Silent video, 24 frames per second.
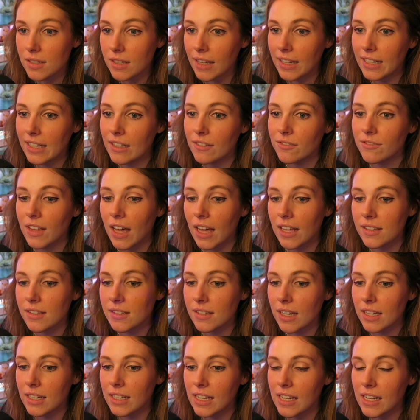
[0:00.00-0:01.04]
like if that's
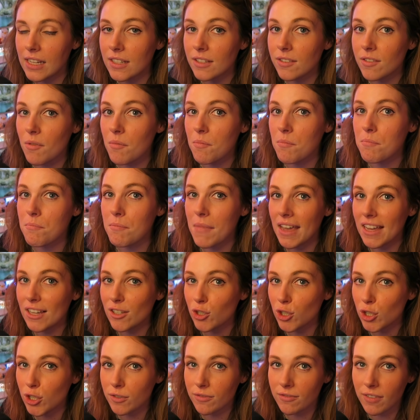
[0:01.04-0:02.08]
like his
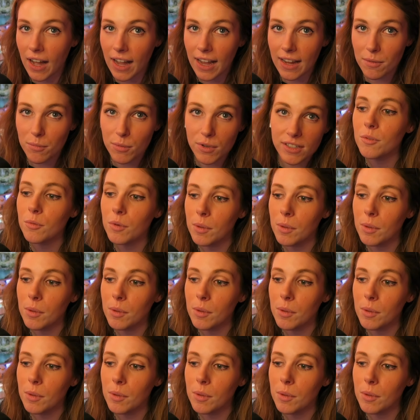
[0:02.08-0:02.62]
mage-ish vibe.